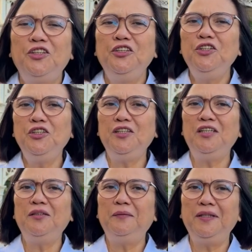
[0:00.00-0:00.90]
your new
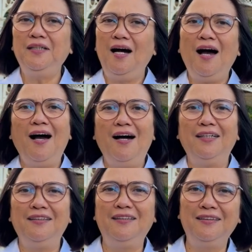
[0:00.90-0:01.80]
year with
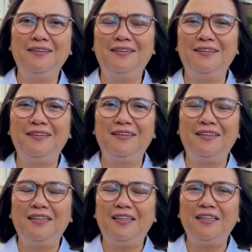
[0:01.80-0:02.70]
God.
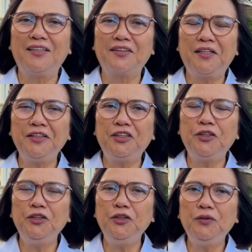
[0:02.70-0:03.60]
Start
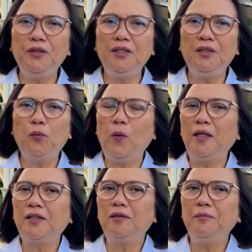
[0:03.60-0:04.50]
your new year
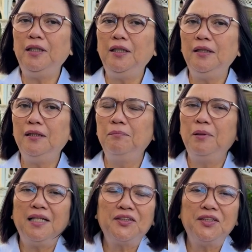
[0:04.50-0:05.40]
welcoming the
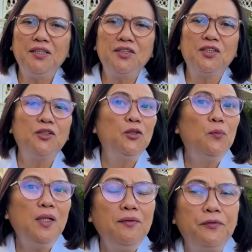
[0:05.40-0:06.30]
blessings that you
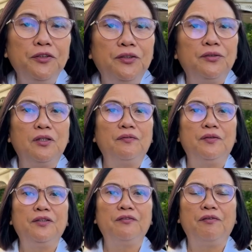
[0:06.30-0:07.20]
want for yourself
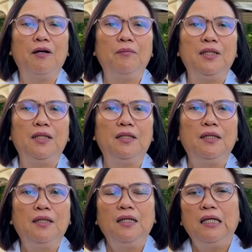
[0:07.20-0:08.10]
and your family.
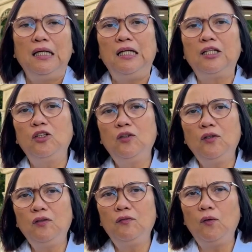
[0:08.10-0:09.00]
Let
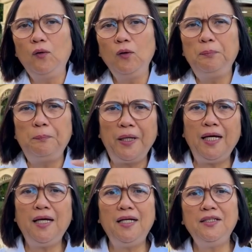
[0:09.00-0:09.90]
go of old
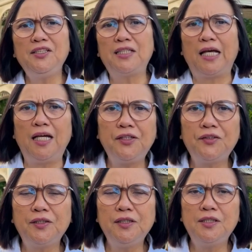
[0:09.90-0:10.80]
pains,
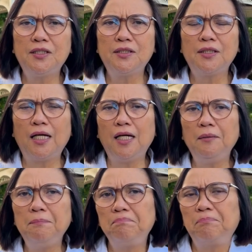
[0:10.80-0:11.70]
hatreds,
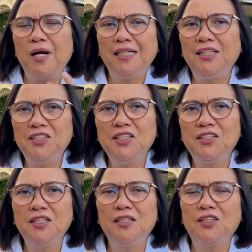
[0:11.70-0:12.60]
and practices
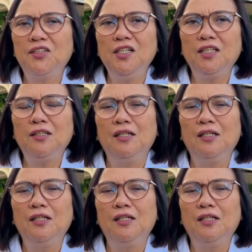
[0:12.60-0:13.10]
that does not